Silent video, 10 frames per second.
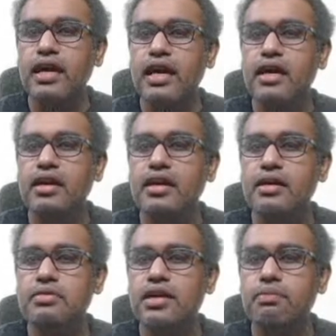8
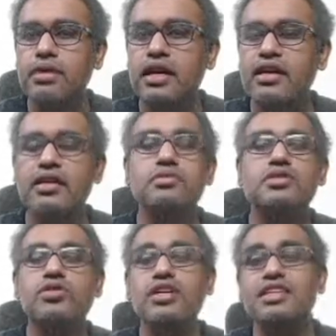ribs.
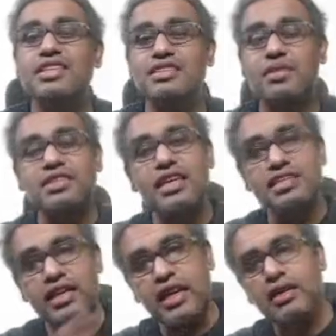So this muscle
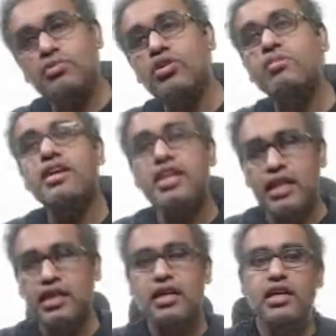is again more medially.